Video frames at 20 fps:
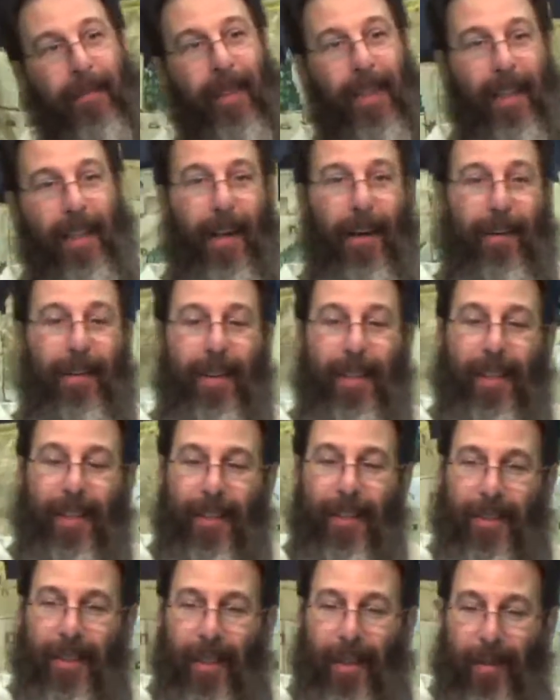You know,
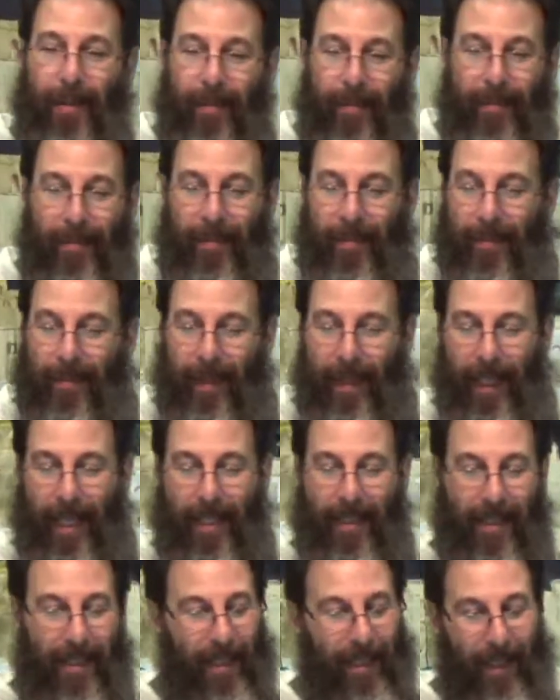so
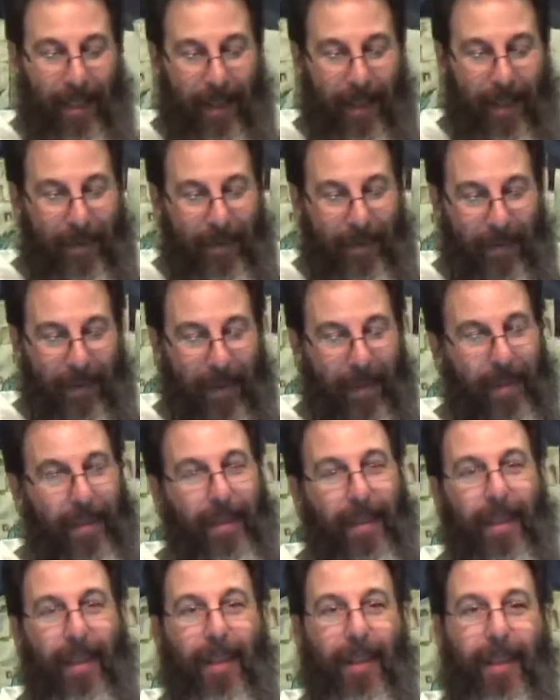it's, you know,
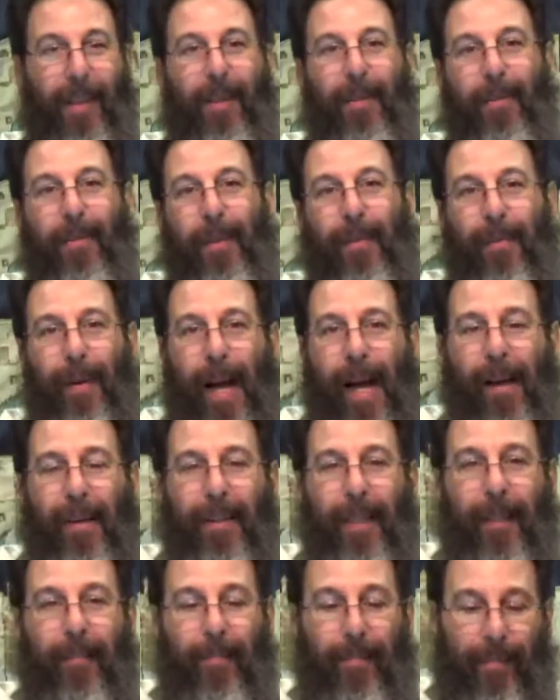we
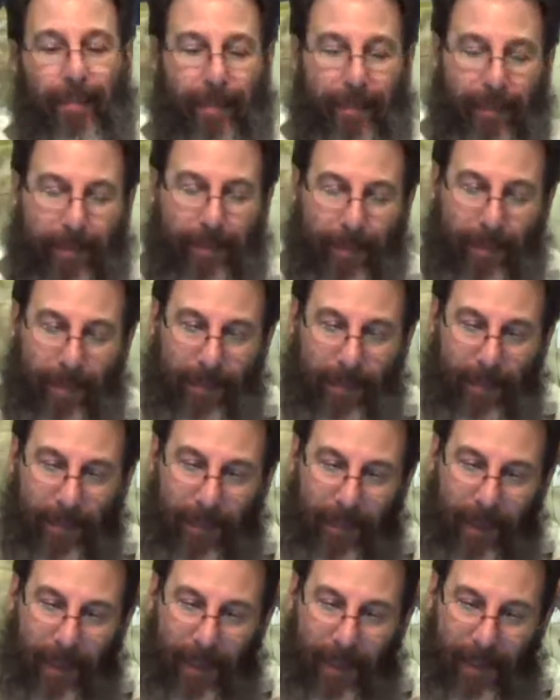follow them.
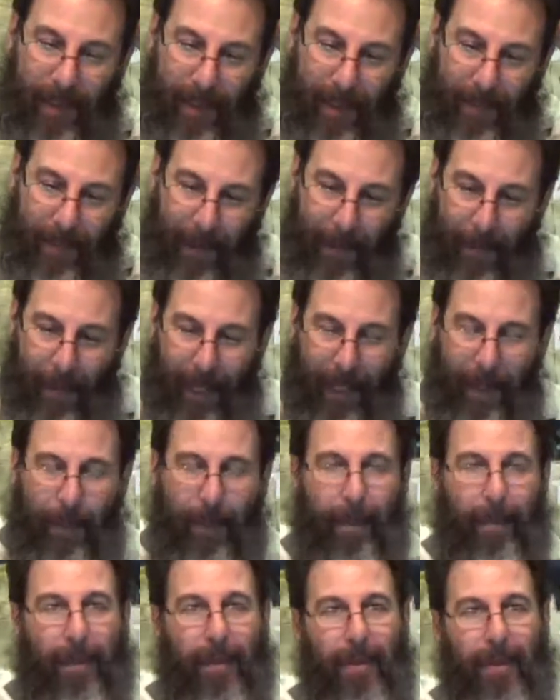If you want
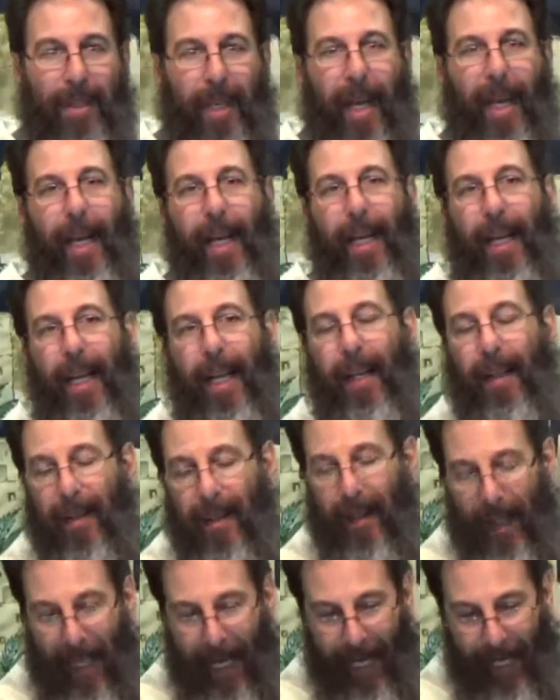to stay in
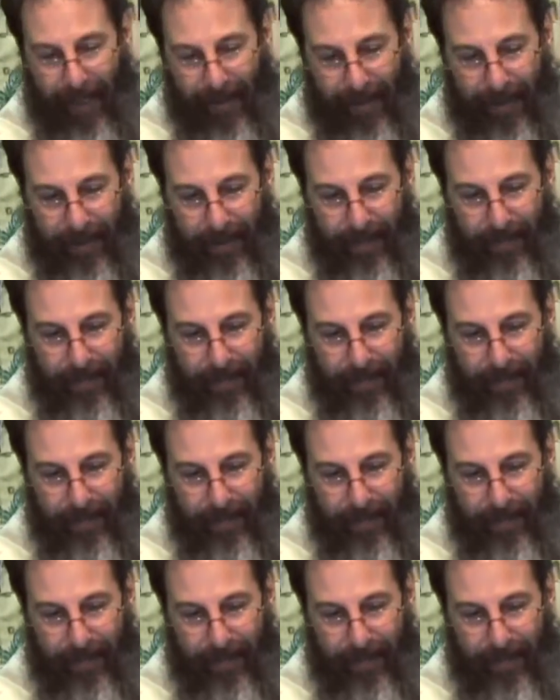the land,